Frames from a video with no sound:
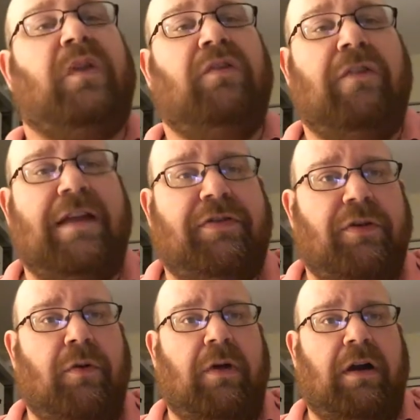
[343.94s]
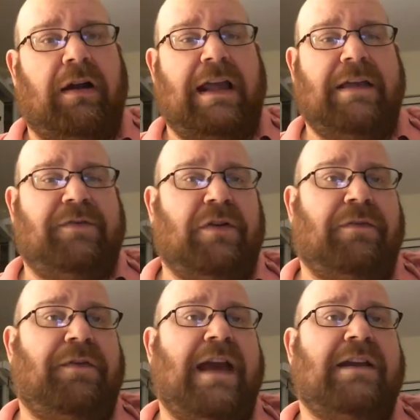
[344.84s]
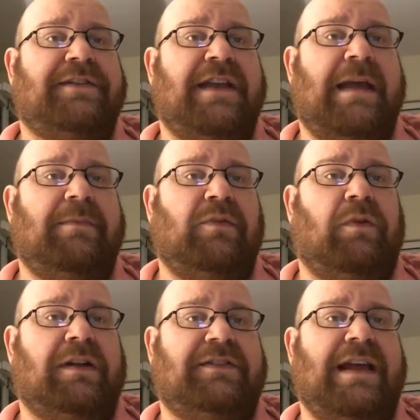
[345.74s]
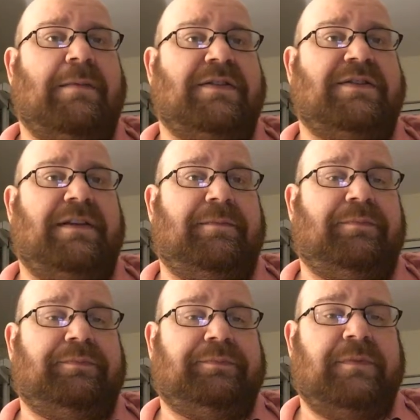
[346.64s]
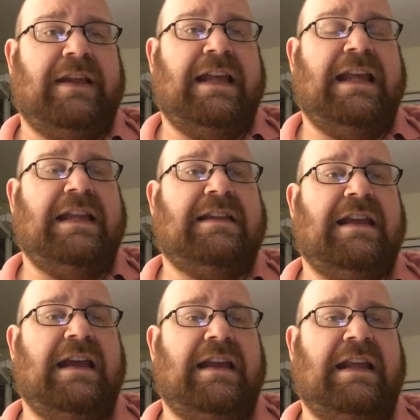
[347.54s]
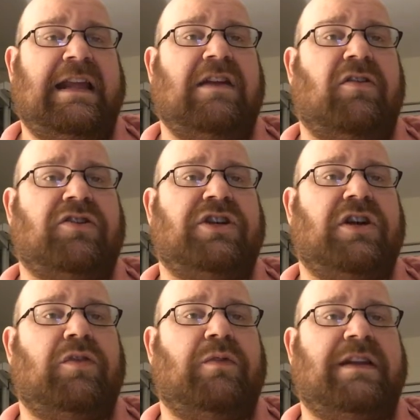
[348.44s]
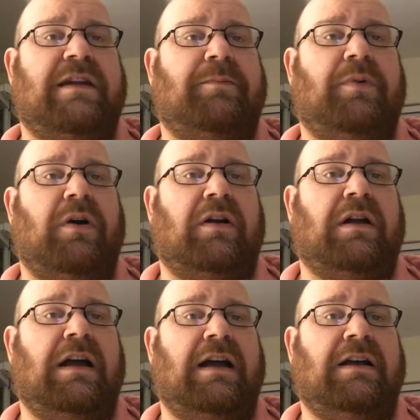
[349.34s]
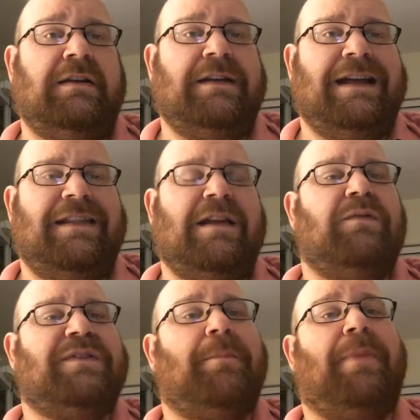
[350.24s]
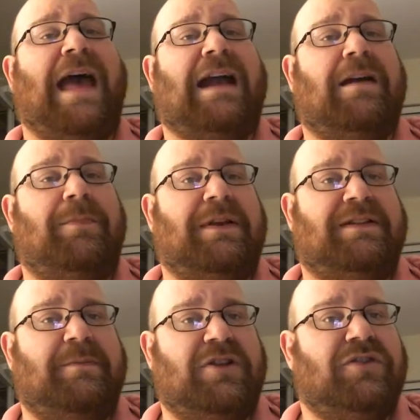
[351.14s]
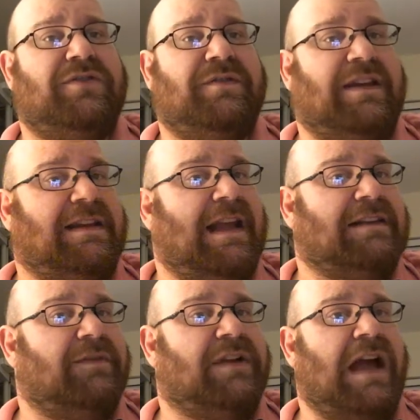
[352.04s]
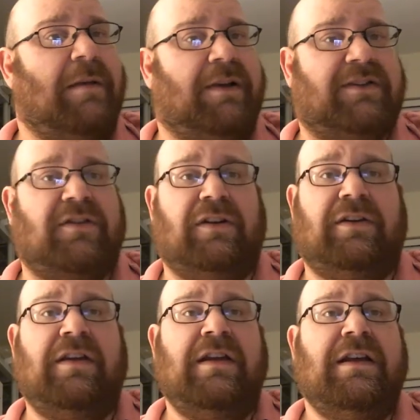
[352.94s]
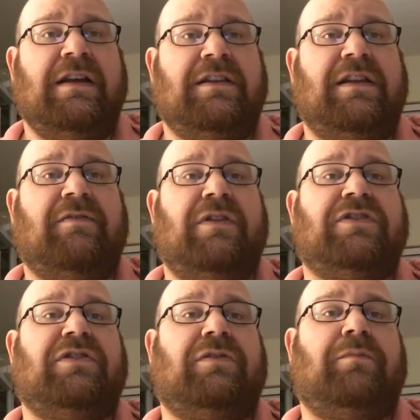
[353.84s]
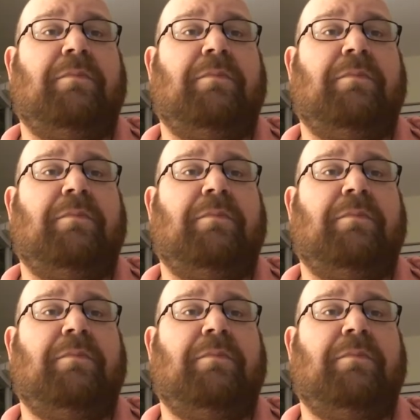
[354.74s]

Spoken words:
read Thor. If you're a fan of Walt Simonson, he and Archie Goodwin did a book. I think it was a backup in some issues of Detective Comics called The Original